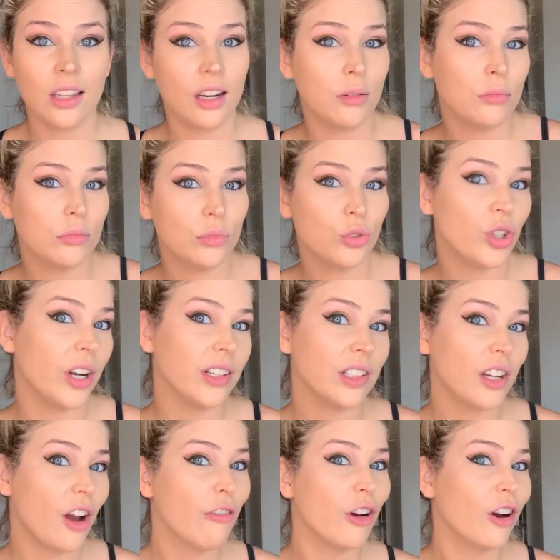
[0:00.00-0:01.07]
that I'm trying to
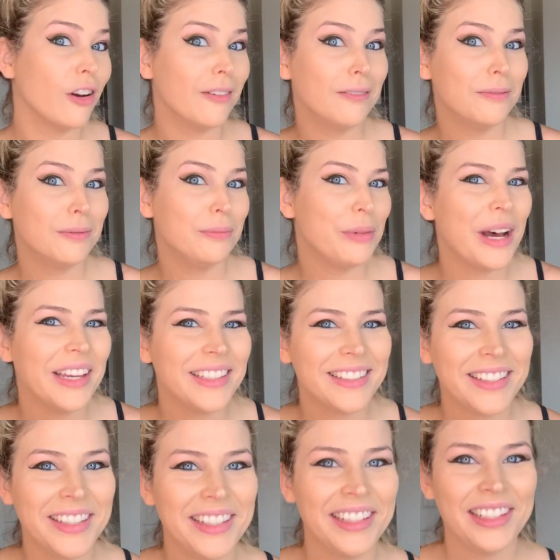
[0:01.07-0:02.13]
cover, but
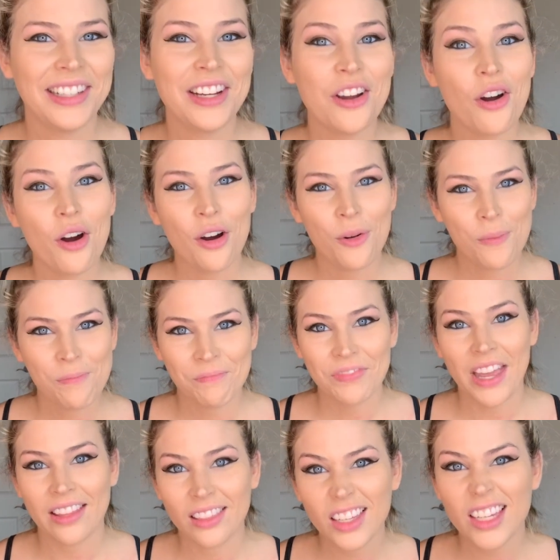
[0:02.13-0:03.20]

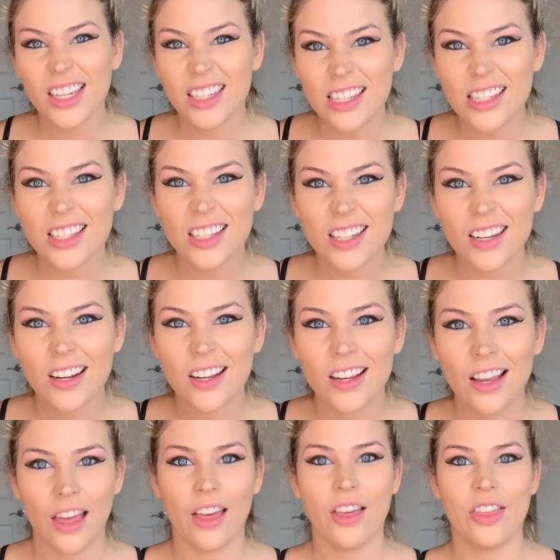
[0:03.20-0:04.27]
at least
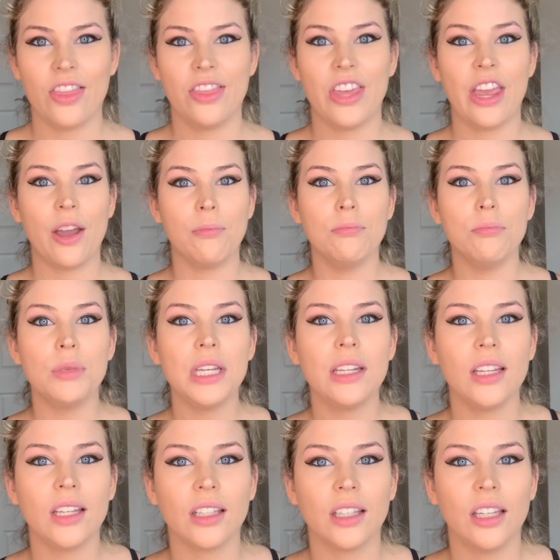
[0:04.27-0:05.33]
they
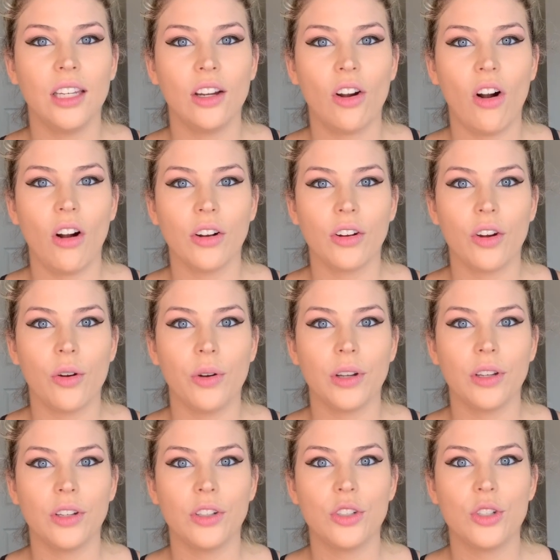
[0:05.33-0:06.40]
immediately aren't
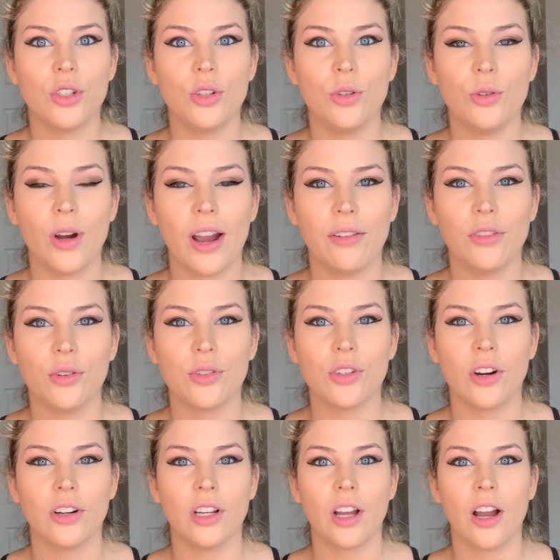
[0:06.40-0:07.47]
going to have those
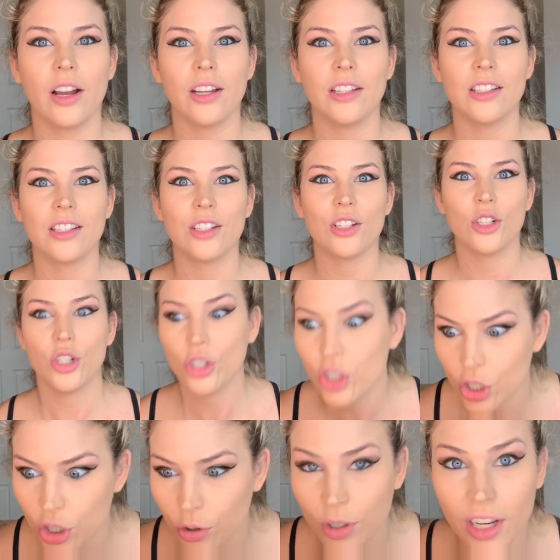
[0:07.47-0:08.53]
darting eyes
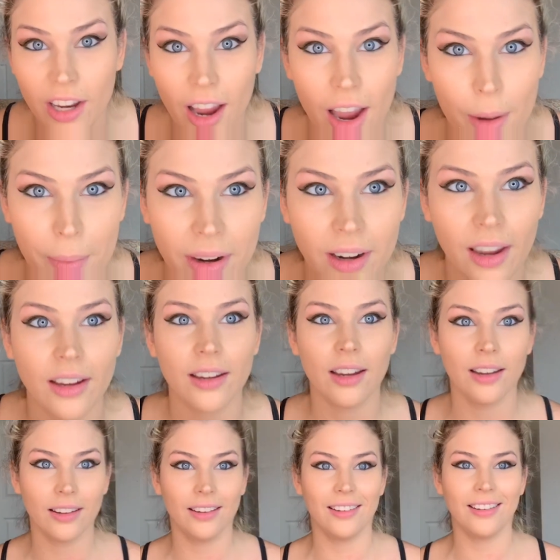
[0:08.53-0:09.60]
shooting at my neck.
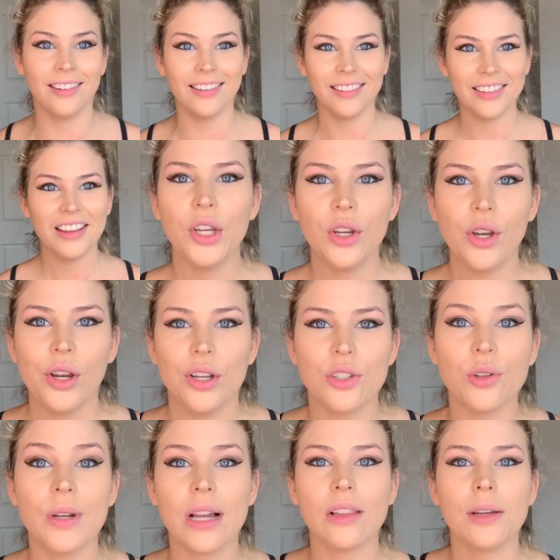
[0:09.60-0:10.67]

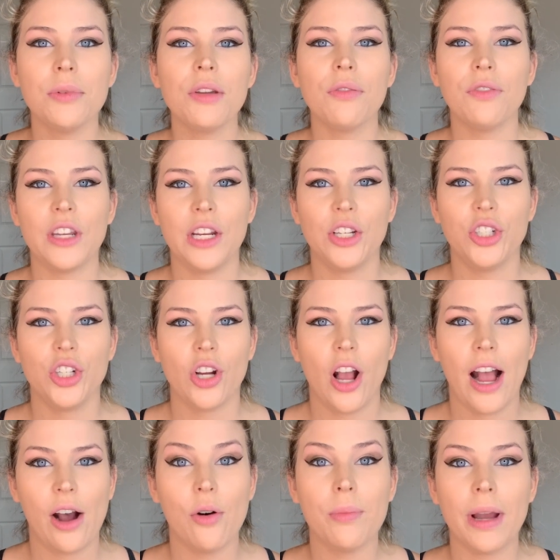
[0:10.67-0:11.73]
So now let me finish
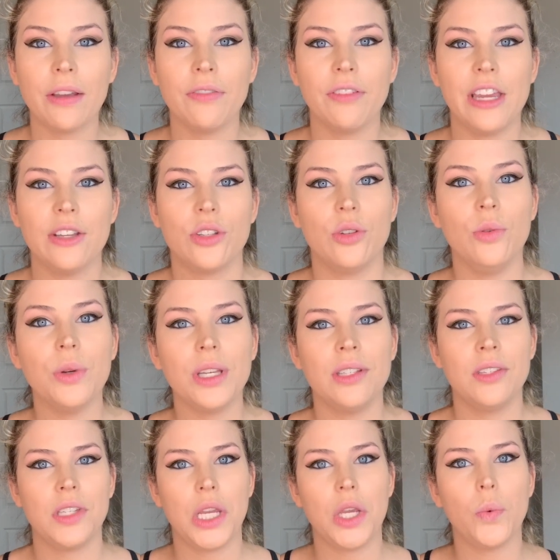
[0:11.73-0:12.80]
out my face so you
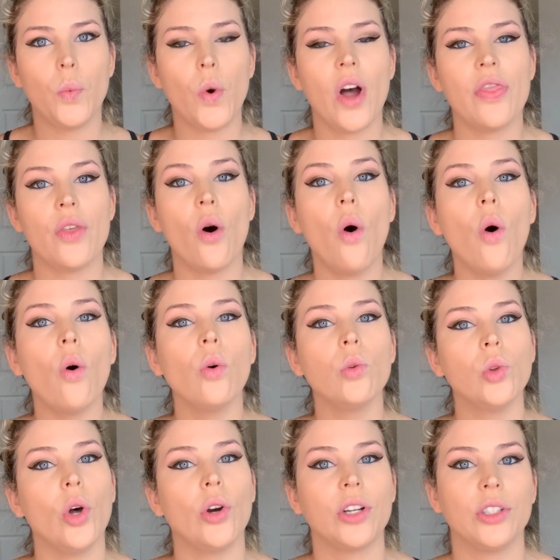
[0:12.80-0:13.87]
can see what the whole
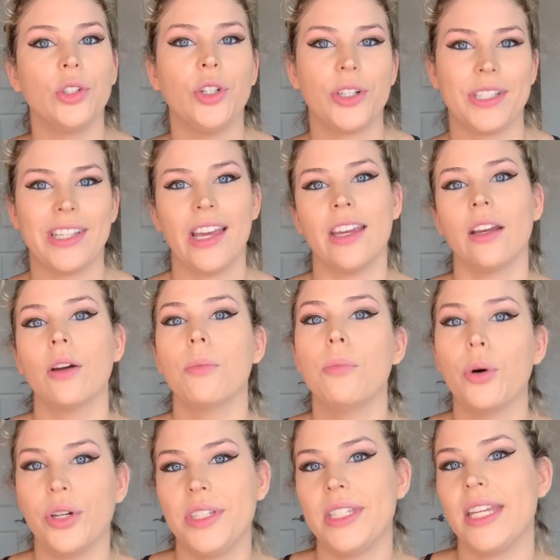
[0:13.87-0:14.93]
look looks like
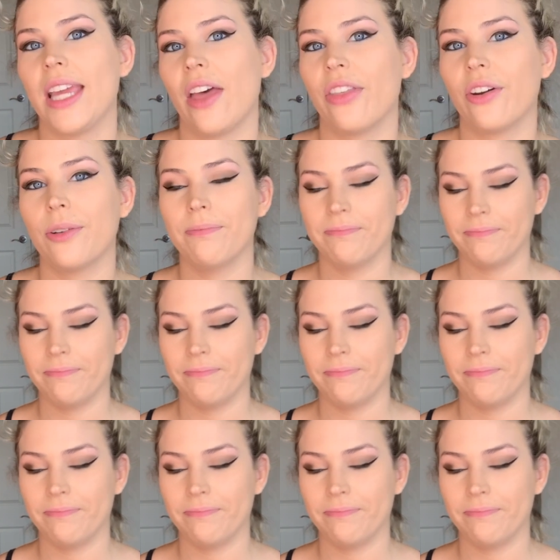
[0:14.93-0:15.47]
put together.